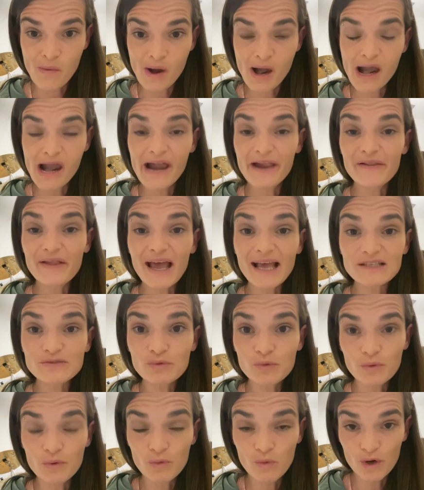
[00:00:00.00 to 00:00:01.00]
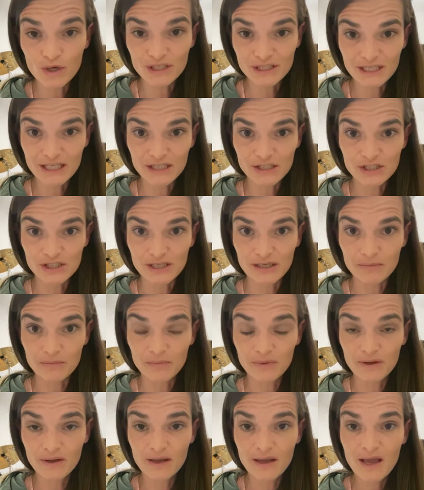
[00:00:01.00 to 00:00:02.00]
And that's what we want to teach them.
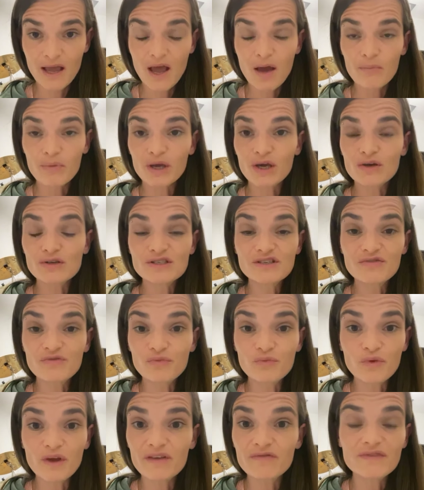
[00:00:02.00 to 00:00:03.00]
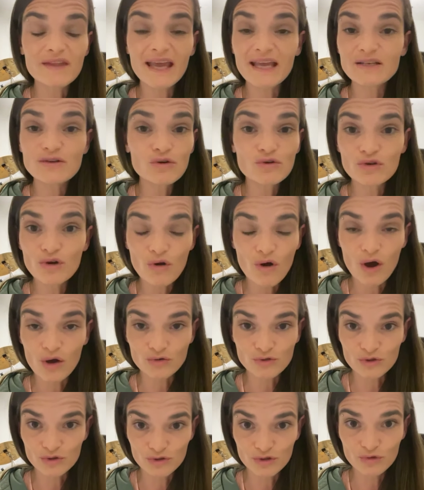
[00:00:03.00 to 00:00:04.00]
Because if they don't know how
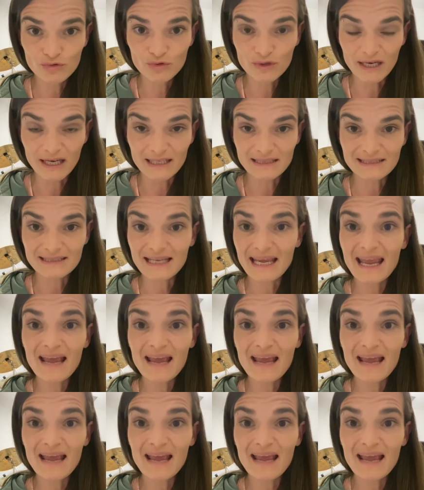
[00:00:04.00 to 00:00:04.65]
to do that, they